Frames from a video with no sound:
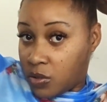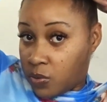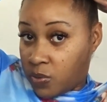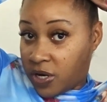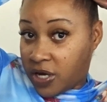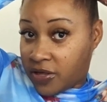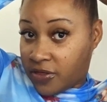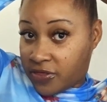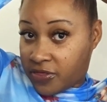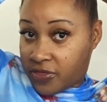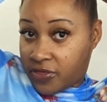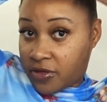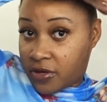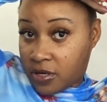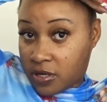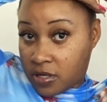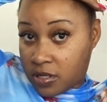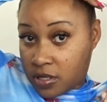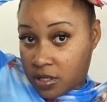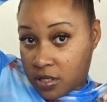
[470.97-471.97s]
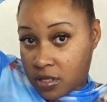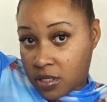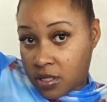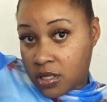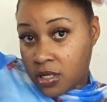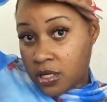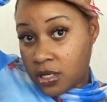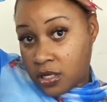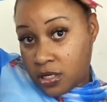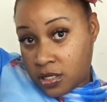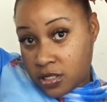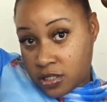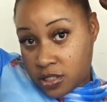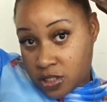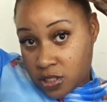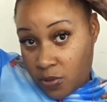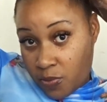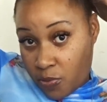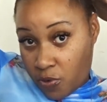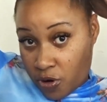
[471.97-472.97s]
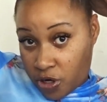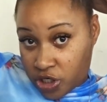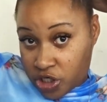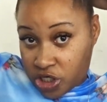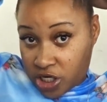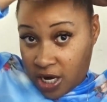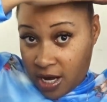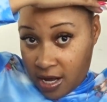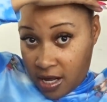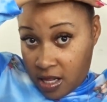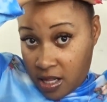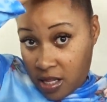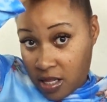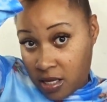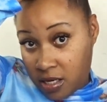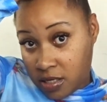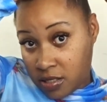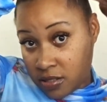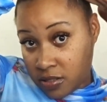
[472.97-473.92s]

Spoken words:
with some more gel